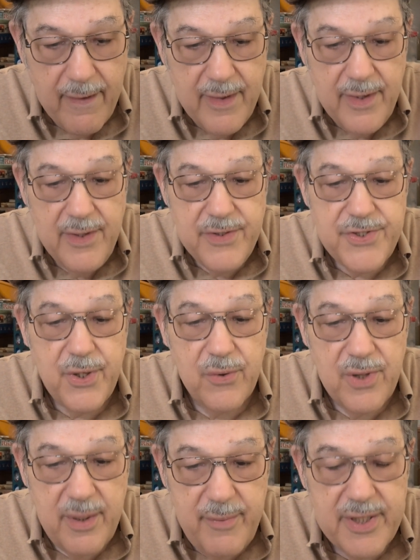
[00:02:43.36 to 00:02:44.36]
So
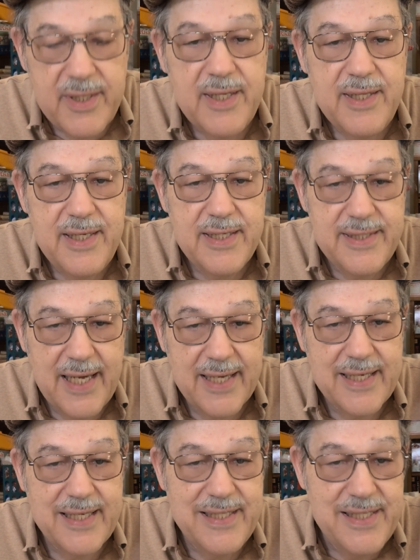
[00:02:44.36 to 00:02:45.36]
limit the
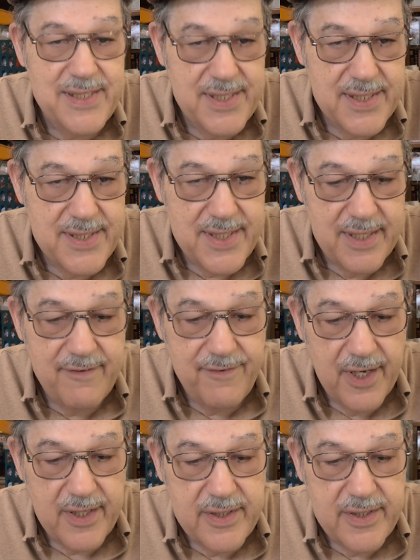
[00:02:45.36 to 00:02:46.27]
attacking distance in effect.